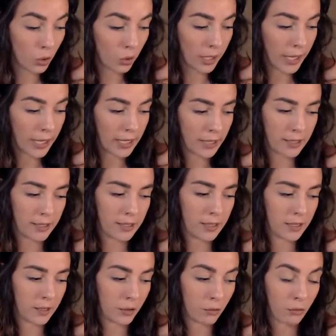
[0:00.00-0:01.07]
and
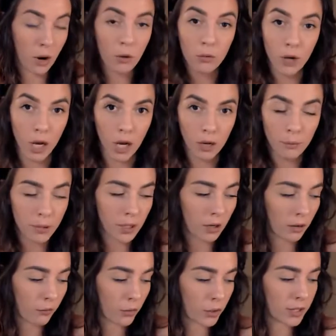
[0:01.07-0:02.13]
grown-up
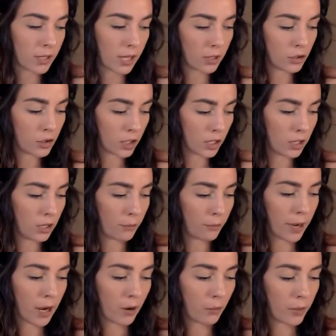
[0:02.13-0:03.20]
conversation
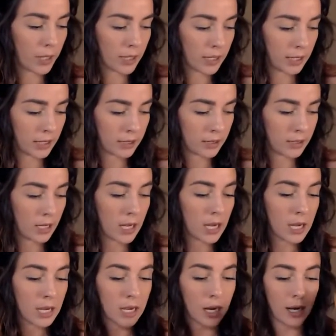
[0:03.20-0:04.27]
about what needs
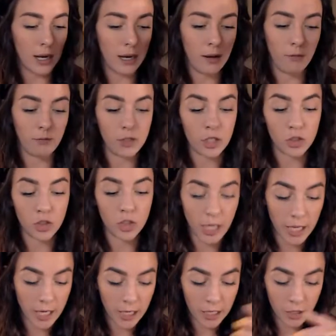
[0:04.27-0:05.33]
to
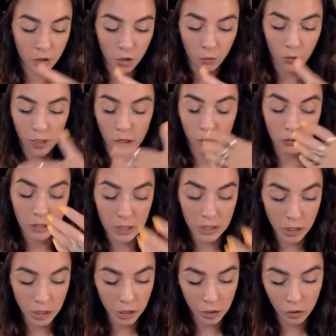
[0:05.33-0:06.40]
change or what you need to
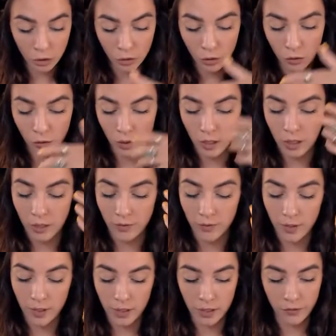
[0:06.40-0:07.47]
do, and if
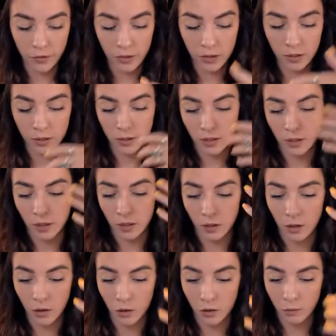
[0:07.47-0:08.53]
it's, you
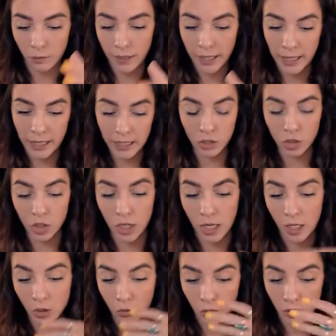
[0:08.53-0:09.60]
know, the plan has
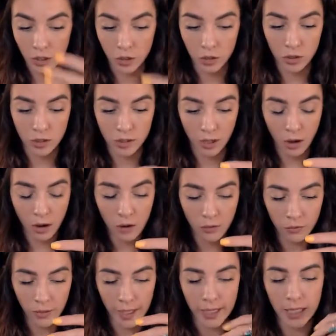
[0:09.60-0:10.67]
changed within
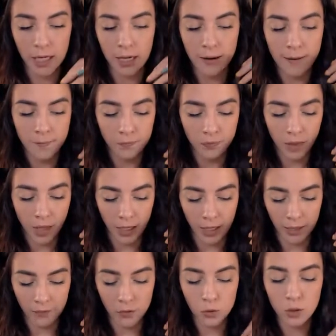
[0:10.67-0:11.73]
yourself, like
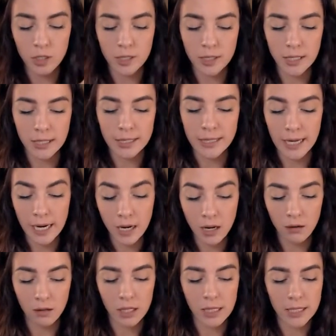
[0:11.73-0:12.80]
if you just sit
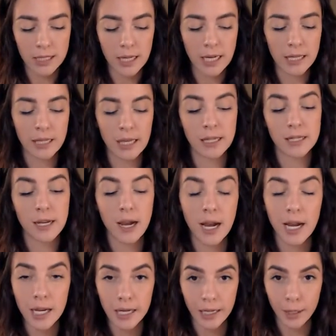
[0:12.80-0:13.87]
down and take that
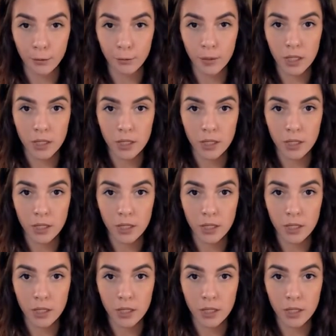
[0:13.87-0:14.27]
time